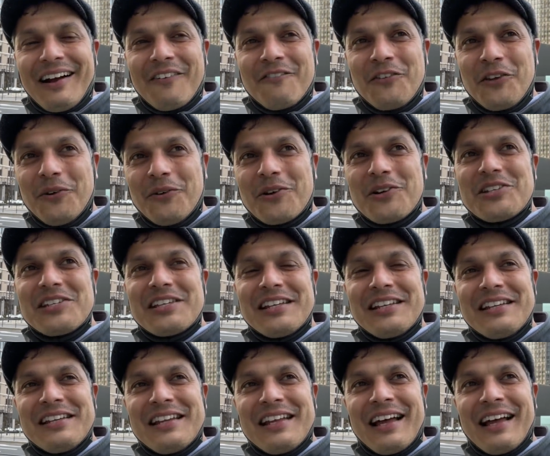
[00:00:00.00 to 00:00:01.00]
viewers in
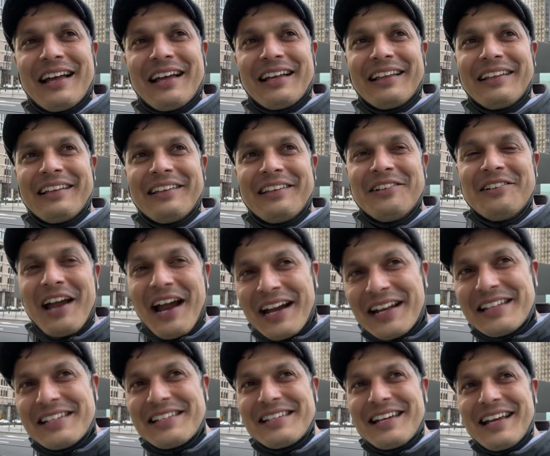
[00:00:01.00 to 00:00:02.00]
uh,
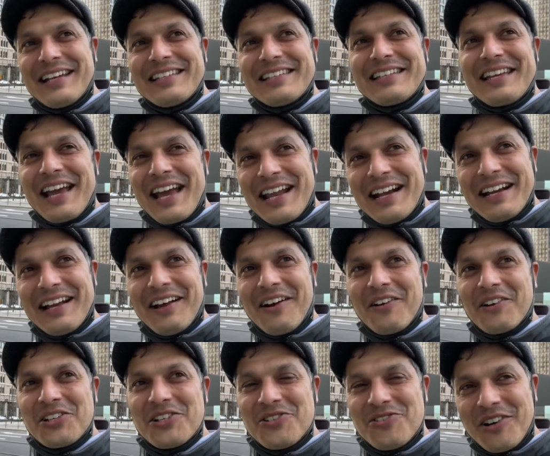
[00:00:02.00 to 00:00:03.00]
United States, Canada,
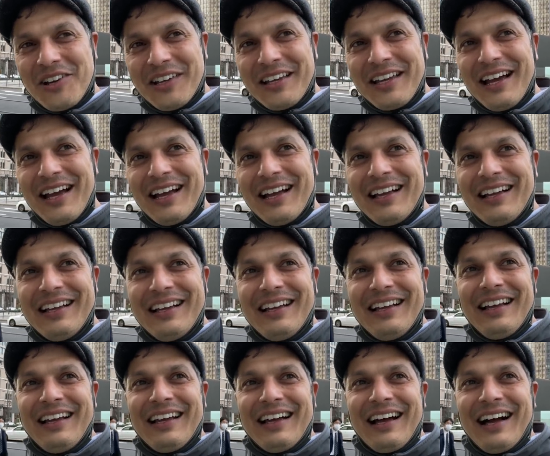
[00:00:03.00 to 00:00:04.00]
Australia,
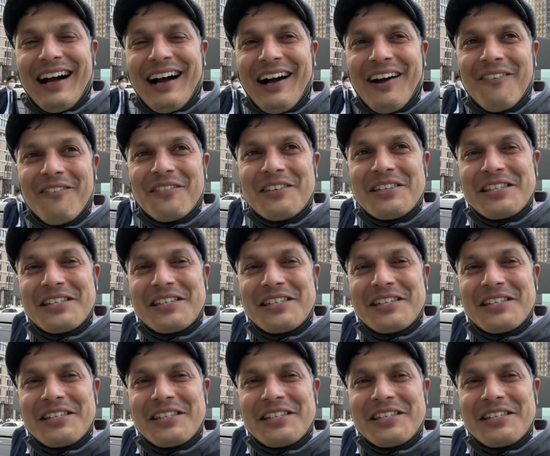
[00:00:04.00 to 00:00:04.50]
um,